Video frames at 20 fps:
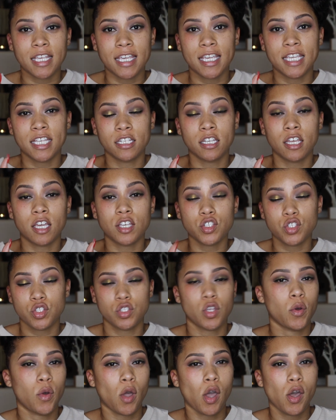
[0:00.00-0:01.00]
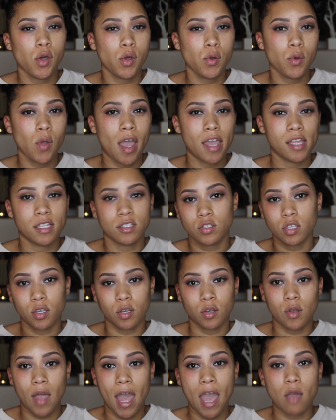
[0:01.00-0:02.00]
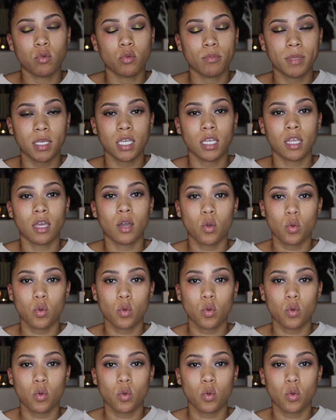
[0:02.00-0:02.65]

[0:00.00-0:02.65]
in Soho. So I will be